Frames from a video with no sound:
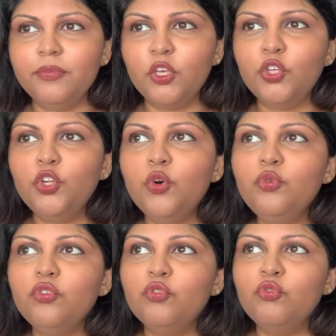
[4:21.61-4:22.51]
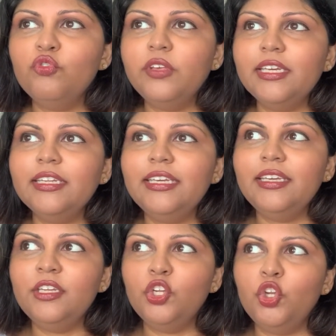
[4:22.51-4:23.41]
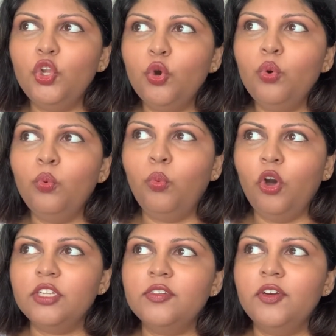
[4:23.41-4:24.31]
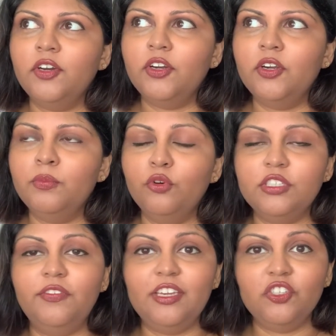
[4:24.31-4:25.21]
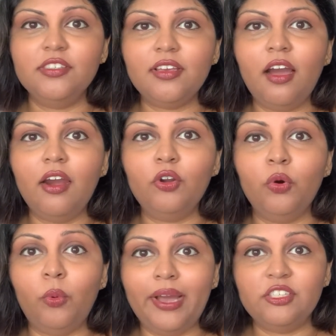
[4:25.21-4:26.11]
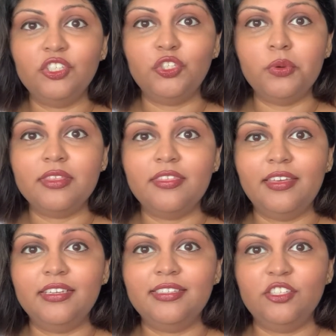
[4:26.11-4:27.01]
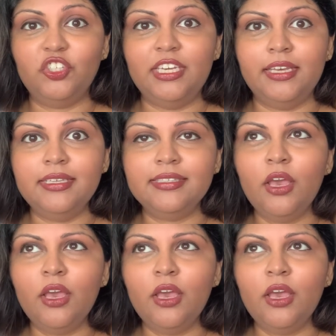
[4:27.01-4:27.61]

You don't really know what her motivations are or why she's doing the things that she is,